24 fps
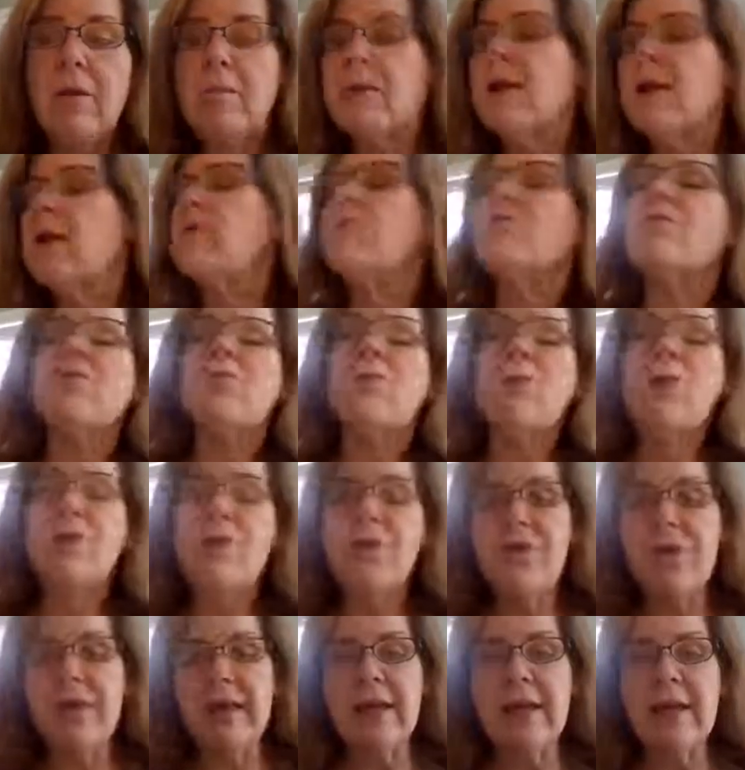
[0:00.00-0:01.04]
But I just
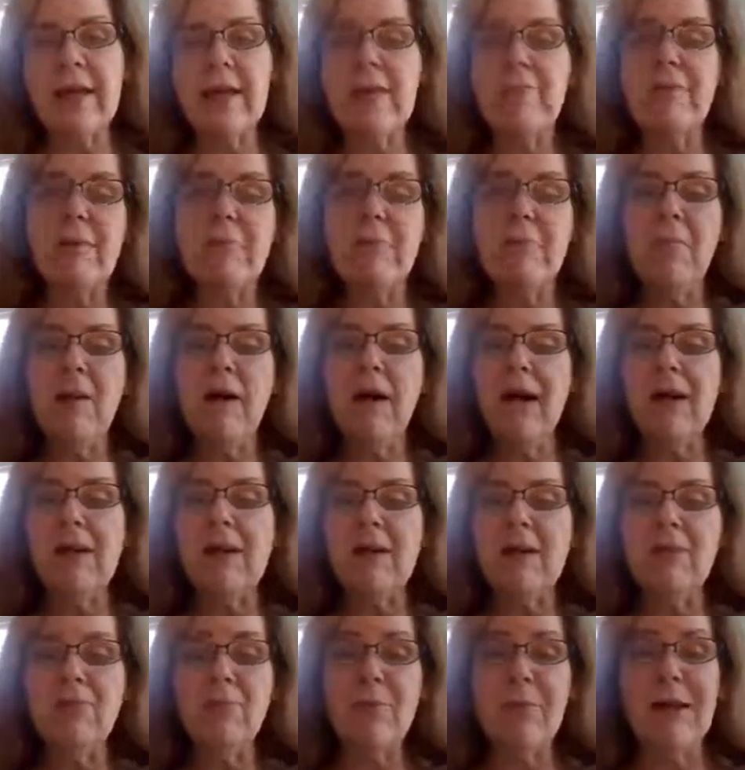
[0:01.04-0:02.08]
want you to keep in
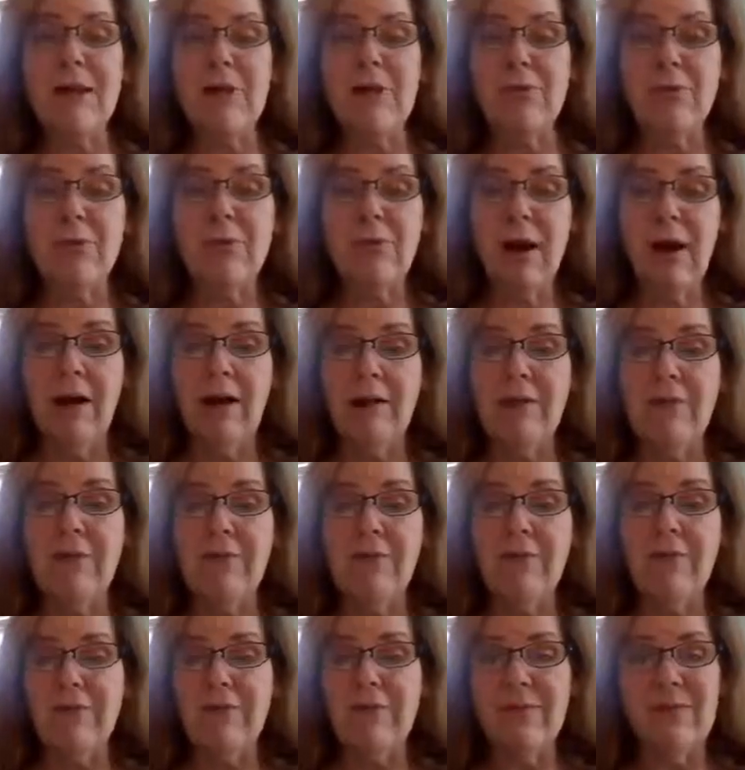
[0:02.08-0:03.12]
mind as we get through all
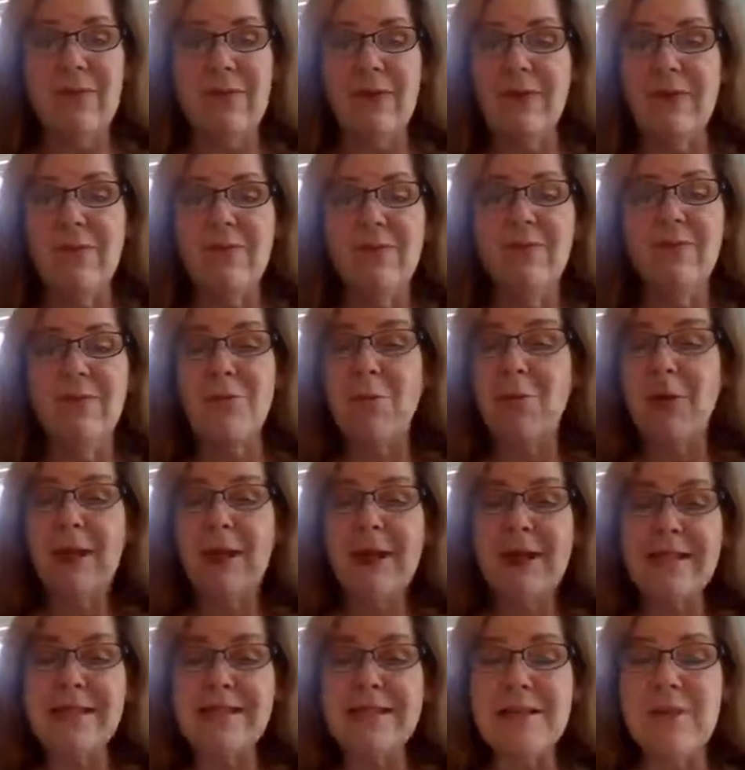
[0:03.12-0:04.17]
of the
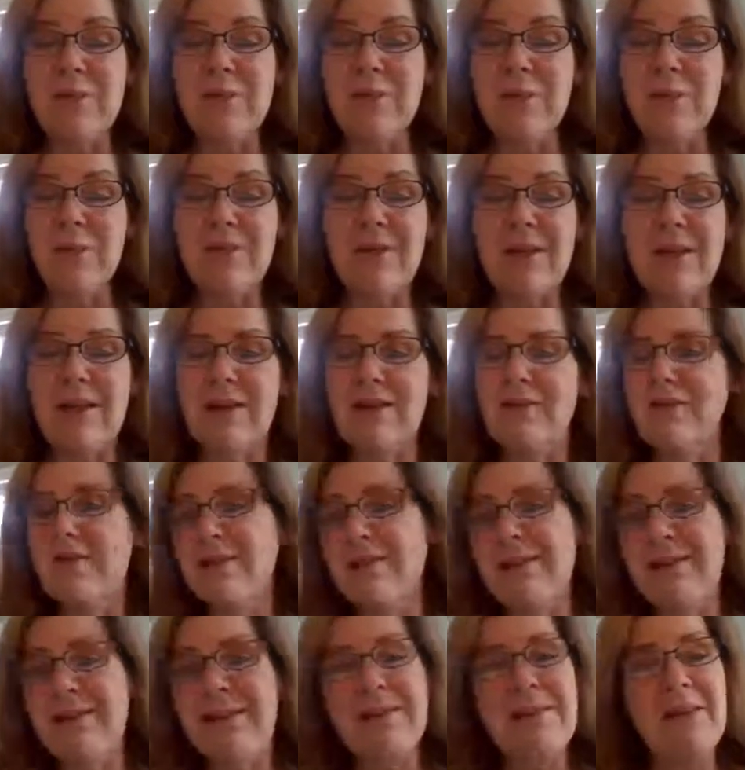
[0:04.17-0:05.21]
spring and summer
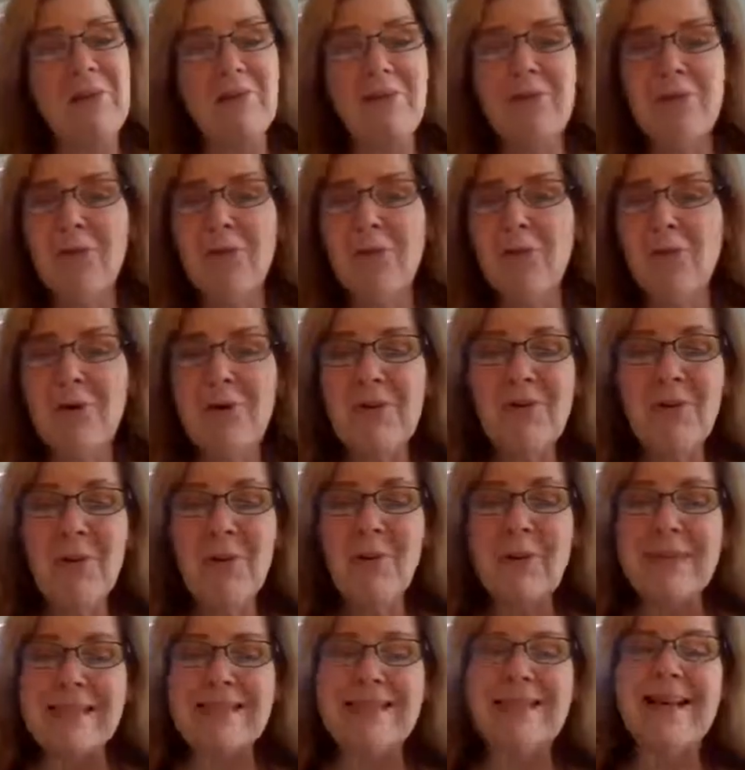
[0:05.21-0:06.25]
seasons, and there's of course
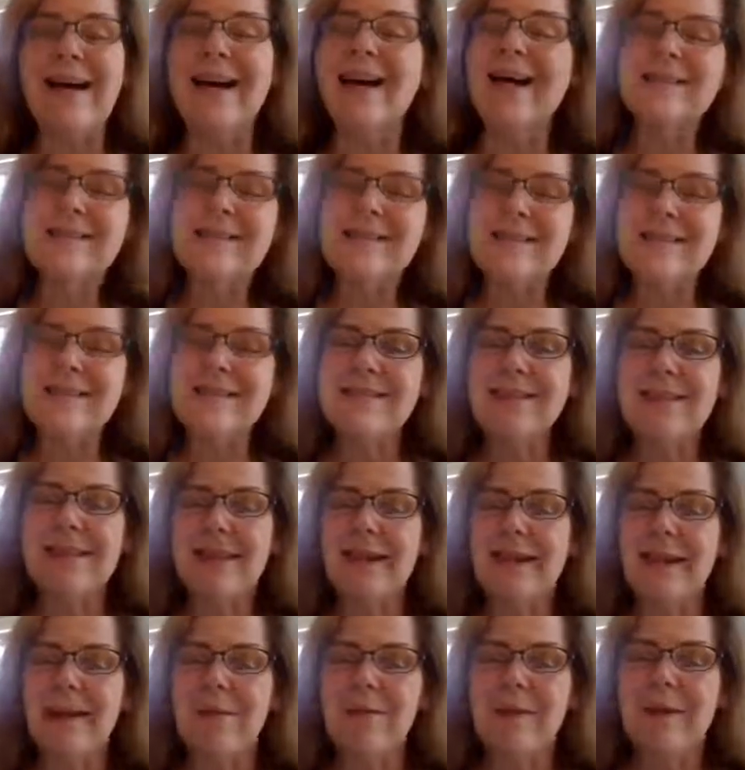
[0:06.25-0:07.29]
always toxins
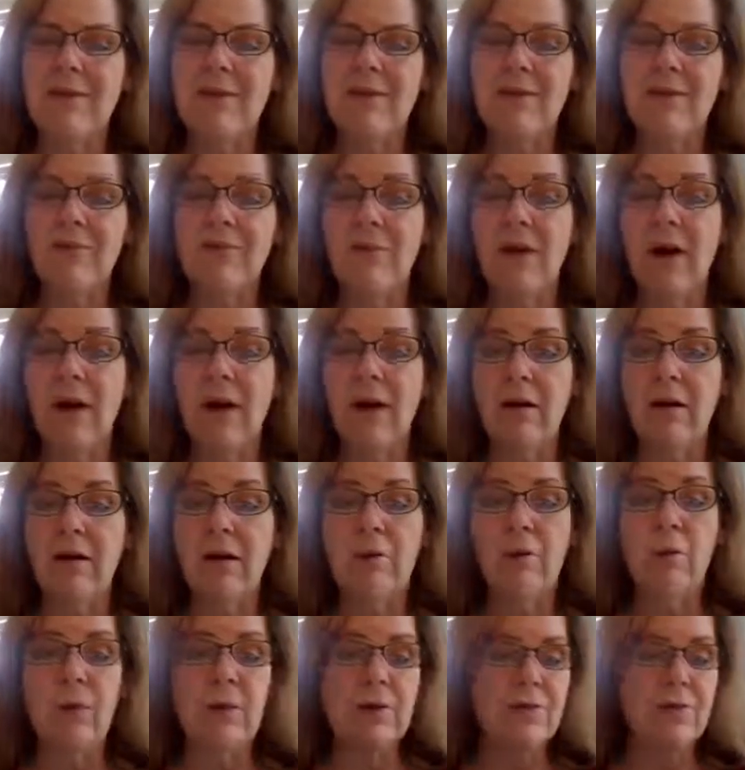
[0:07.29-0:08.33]
in the fall
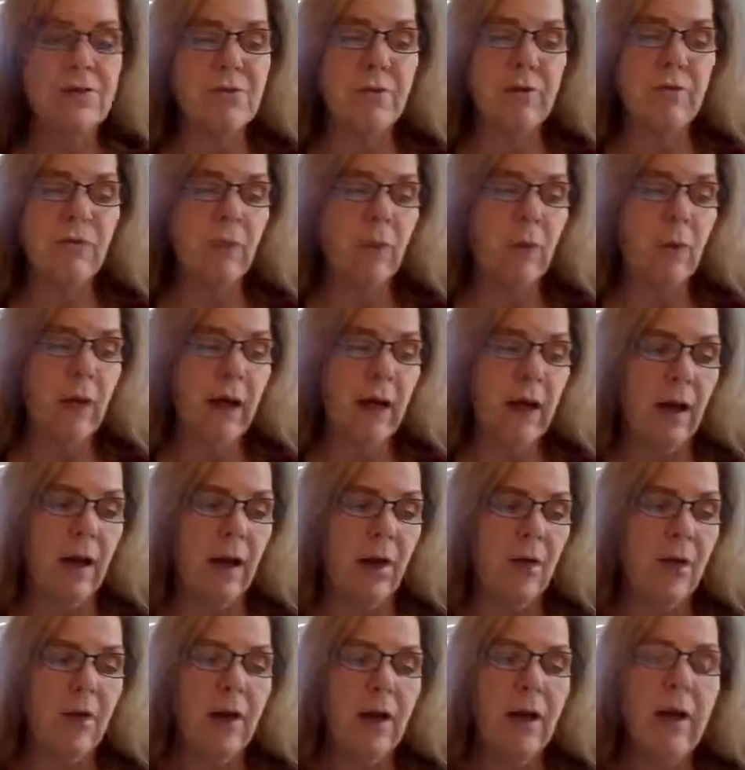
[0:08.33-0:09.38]
and winter as
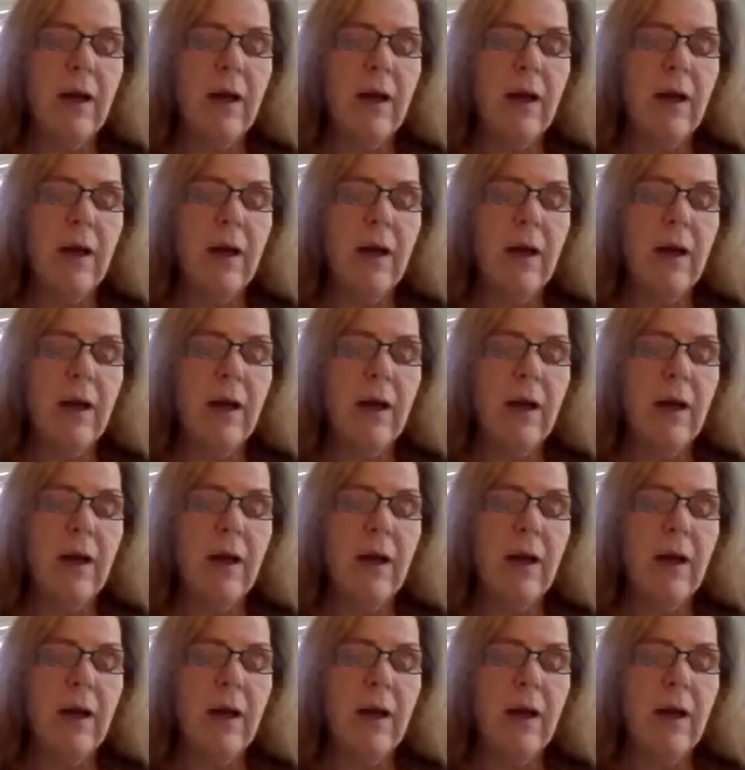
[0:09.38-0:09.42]
well.